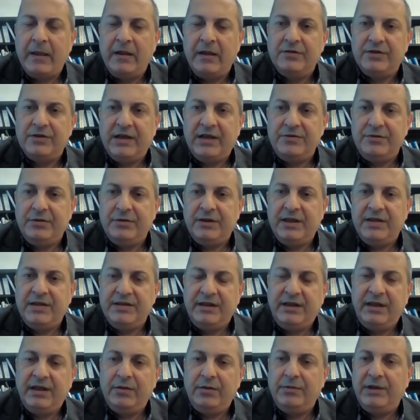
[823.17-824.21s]
So as you can
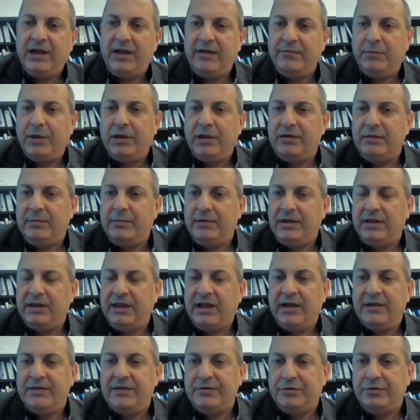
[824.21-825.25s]
see here, we have multiple
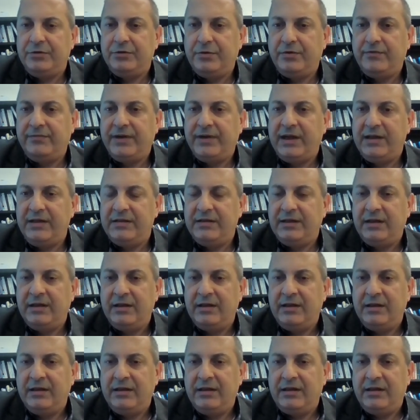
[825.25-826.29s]
tags to provide
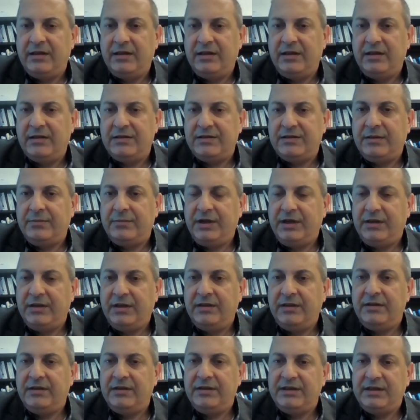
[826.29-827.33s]
some
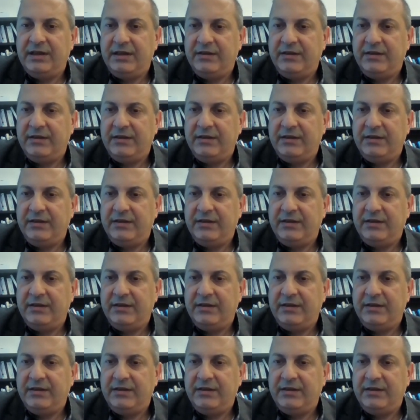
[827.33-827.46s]
redundancy.